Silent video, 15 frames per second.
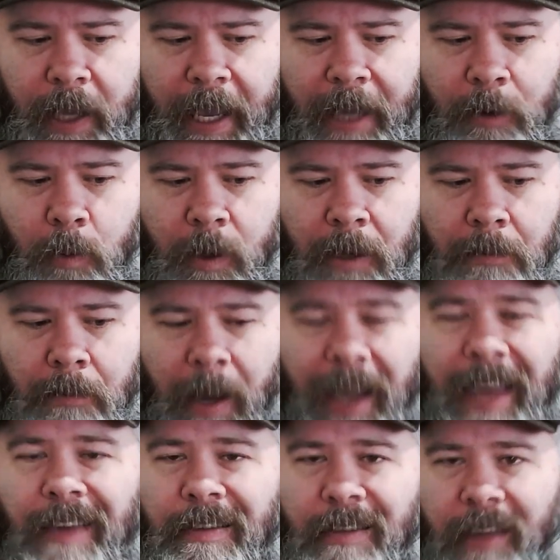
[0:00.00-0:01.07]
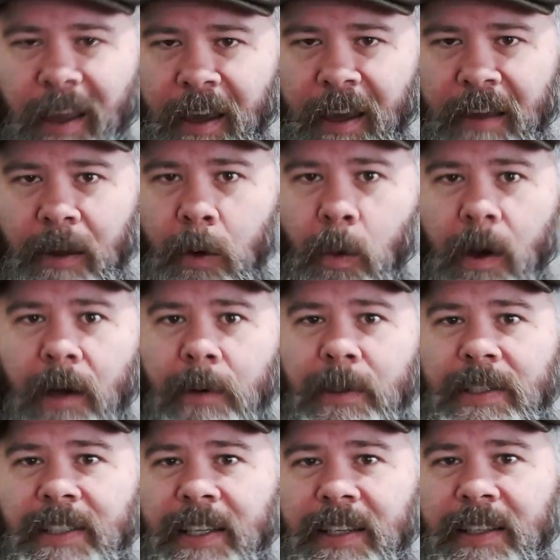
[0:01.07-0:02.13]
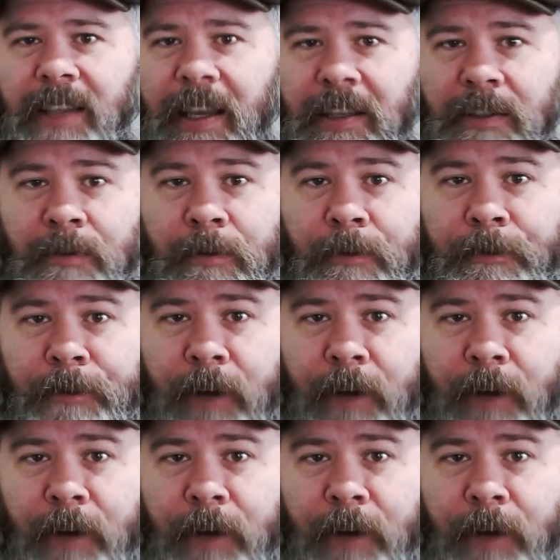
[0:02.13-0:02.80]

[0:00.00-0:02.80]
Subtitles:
And we might think that what was successful